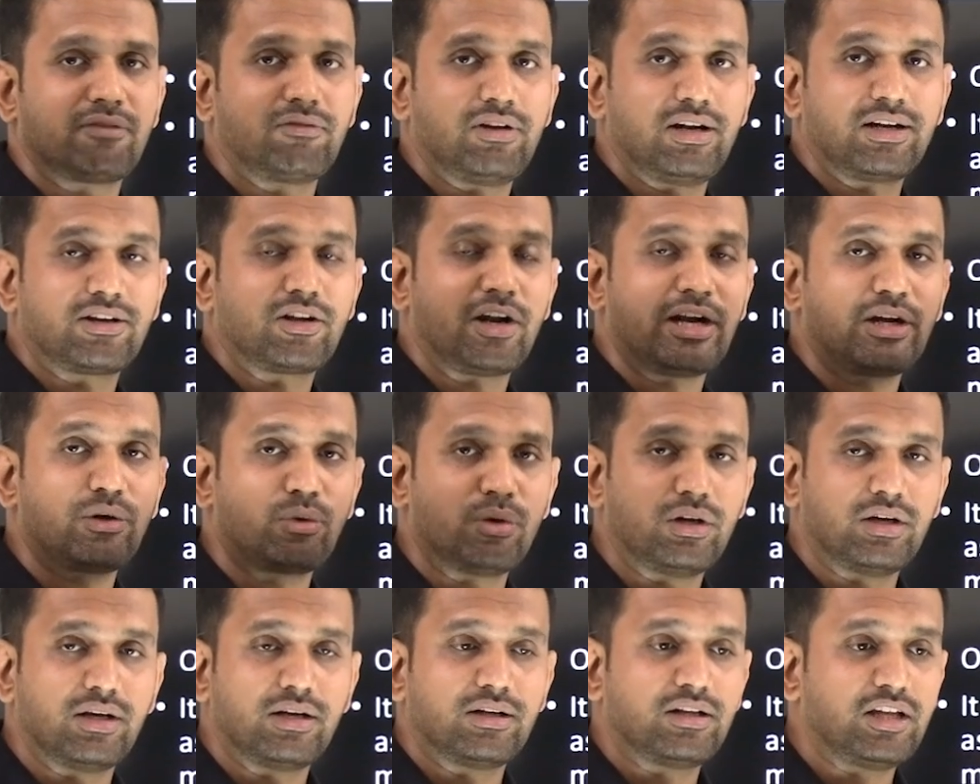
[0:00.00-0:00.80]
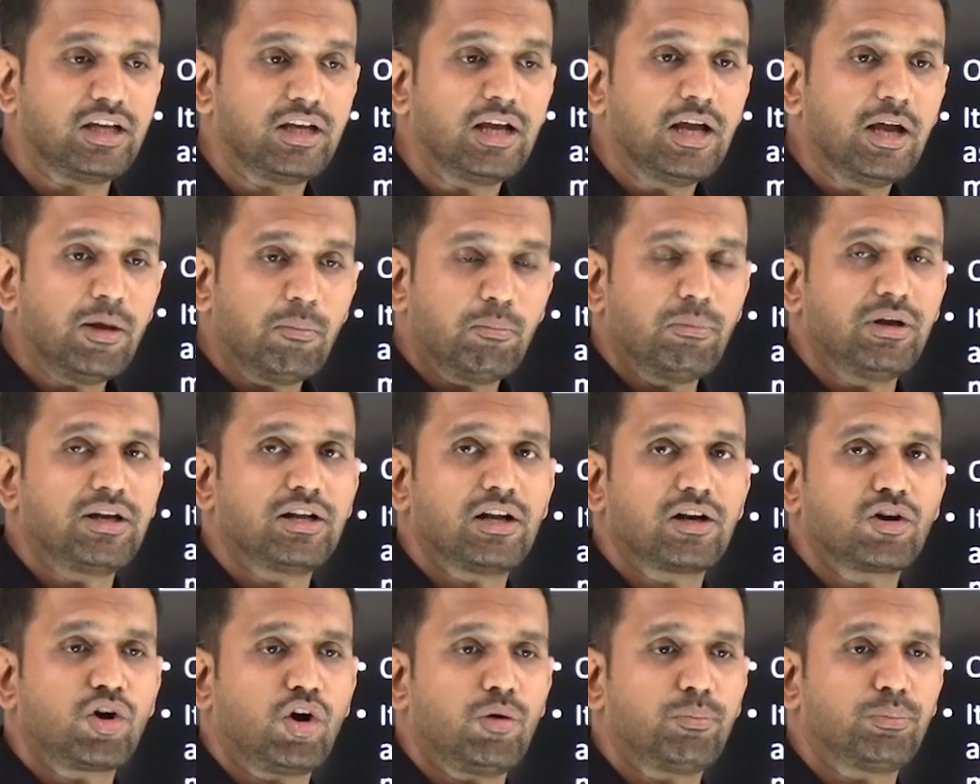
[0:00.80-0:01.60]
We'll try to learn the
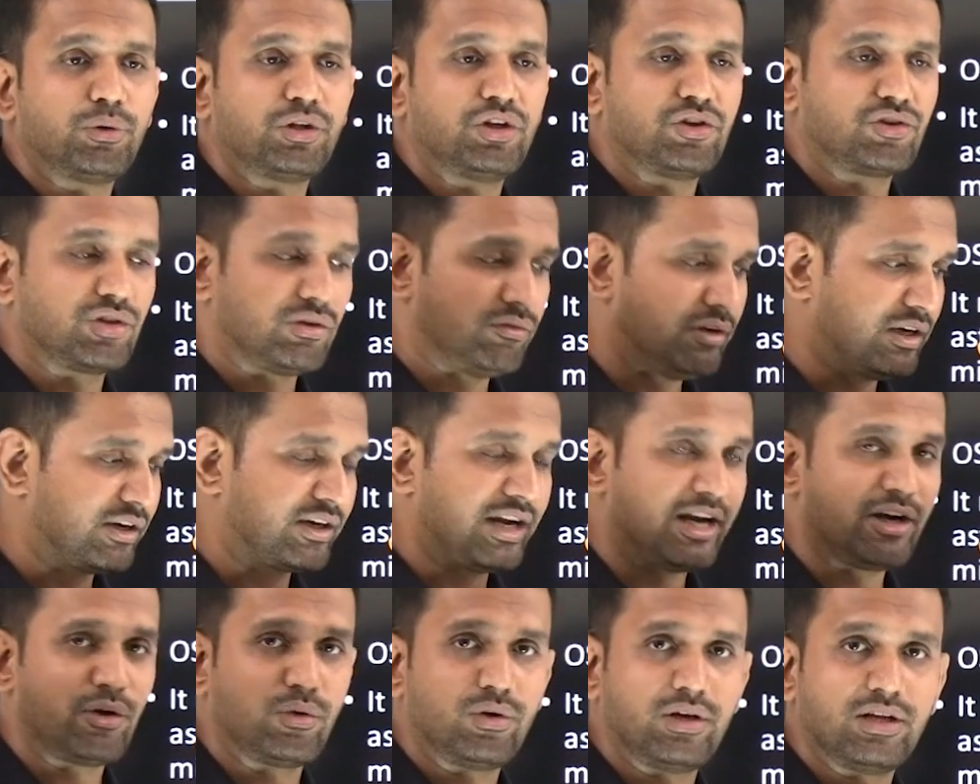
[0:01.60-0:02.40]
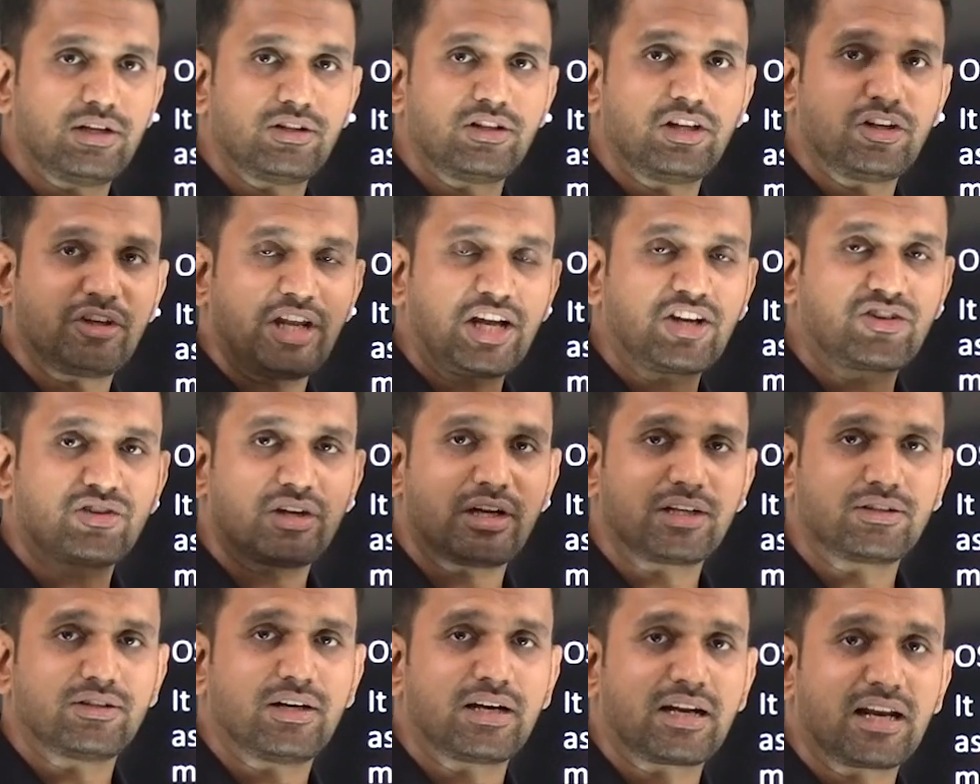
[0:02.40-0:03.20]
mineral composition, we'll try to learn the texture,
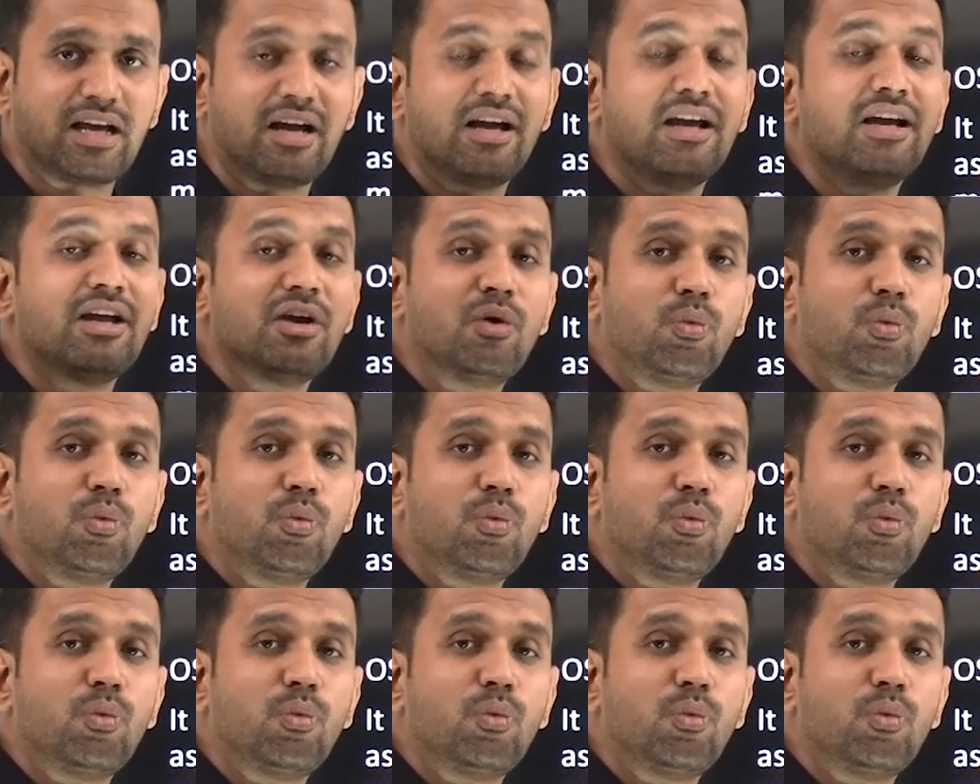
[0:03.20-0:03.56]
etc.